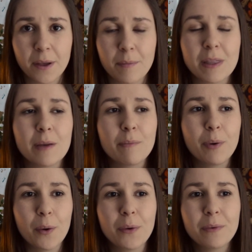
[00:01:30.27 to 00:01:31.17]
But the
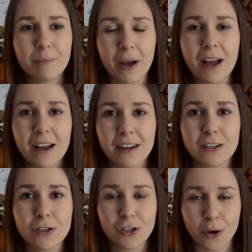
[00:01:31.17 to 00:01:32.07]
important part
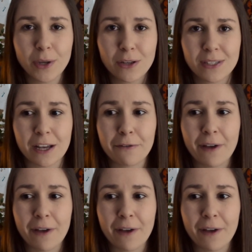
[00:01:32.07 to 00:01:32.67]
is showing yourself